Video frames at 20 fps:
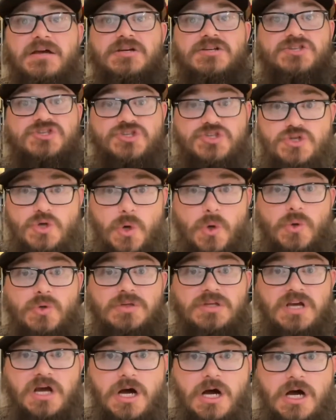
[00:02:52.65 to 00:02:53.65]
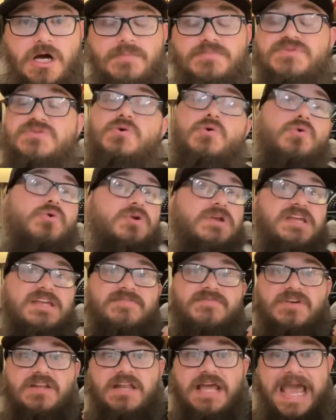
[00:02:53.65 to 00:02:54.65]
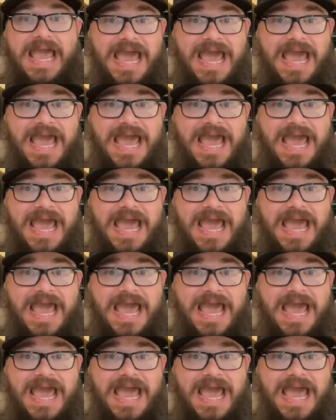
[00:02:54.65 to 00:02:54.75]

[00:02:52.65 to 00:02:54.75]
sold comps or even